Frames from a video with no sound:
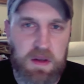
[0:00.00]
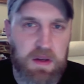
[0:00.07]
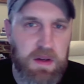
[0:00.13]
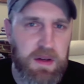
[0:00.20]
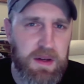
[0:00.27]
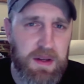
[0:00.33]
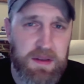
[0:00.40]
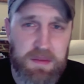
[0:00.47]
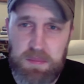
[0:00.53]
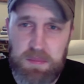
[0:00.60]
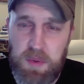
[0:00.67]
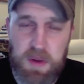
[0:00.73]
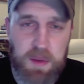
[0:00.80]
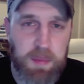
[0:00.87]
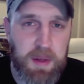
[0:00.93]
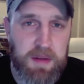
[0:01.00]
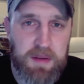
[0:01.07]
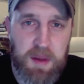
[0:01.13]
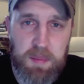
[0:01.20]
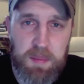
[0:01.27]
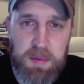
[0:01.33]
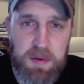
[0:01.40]
it's one of the best
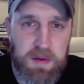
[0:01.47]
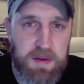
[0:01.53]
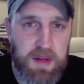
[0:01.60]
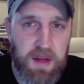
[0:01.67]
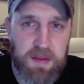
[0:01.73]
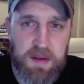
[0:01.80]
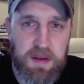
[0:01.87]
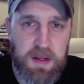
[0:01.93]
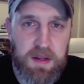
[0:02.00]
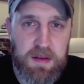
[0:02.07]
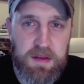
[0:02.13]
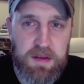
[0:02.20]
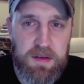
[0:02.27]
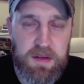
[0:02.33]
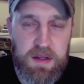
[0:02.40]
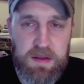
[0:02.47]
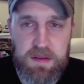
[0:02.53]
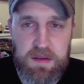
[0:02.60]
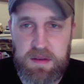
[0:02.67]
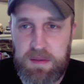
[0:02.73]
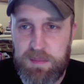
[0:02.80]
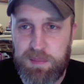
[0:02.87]
opportunities out there that you get to
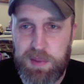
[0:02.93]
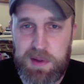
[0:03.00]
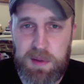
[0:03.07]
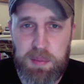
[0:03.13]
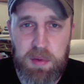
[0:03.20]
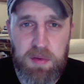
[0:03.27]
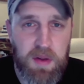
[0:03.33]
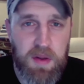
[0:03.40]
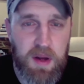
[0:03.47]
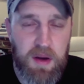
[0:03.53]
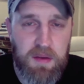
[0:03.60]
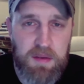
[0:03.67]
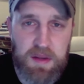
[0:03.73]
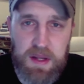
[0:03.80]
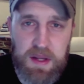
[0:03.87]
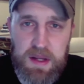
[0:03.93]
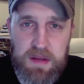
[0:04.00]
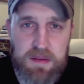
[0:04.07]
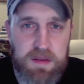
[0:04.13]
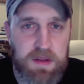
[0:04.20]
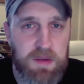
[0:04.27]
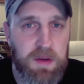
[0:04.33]
put your portfolio out, and like
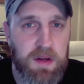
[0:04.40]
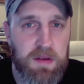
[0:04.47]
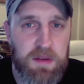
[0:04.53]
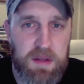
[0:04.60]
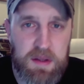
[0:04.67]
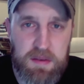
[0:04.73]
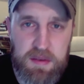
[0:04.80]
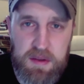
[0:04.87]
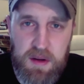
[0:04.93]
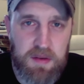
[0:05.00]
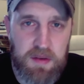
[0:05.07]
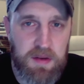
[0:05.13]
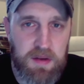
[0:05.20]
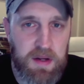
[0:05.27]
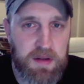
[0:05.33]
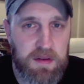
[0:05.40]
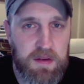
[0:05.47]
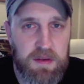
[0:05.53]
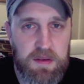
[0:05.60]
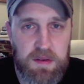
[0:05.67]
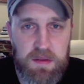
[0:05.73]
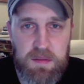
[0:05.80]
200 different art directors and
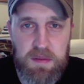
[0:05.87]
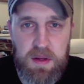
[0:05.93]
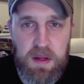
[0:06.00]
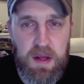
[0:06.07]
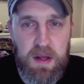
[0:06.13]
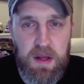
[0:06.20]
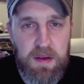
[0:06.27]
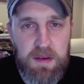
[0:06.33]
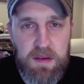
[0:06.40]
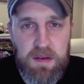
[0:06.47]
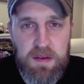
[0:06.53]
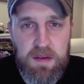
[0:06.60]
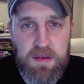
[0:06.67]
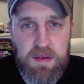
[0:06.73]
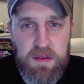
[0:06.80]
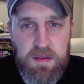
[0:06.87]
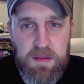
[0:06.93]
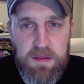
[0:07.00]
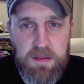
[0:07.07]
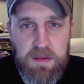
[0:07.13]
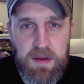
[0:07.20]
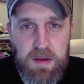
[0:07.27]
editors and
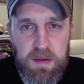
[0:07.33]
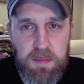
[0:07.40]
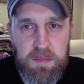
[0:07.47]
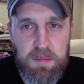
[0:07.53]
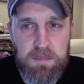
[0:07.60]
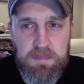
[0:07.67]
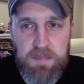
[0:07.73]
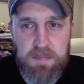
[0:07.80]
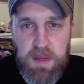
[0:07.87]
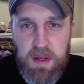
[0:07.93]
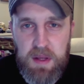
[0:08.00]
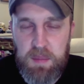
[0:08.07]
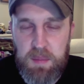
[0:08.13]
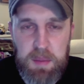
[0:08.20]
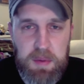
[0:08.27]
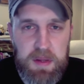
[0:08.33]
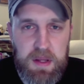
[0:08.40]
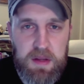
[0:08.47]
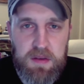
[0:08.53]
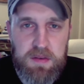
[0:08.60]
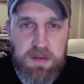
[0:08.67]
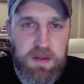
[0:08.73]
people in the
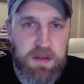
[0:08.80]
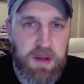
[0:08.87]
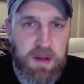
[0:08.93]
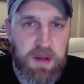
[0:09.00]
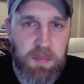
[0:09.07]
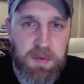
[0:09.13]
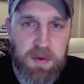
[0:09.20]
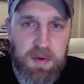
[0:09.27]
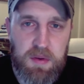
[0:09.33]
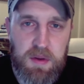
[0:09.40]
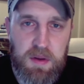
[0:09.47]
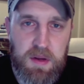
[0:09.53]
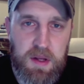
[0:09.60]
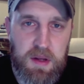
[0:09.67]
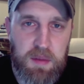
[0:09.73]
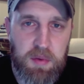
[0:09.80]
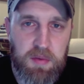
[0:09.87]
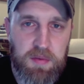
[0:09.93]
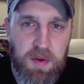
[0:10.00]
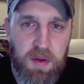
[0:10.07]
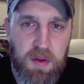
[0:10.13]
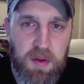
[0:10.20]
industry just come through and look at your
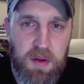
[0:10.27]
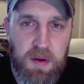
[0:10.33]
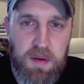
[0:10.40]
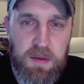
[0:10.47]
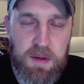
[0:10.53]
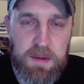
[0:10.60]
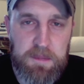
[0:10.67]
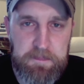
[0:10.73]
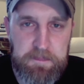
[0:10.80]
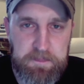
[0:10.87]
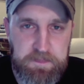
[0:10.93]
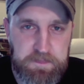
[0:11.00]
portfolio, and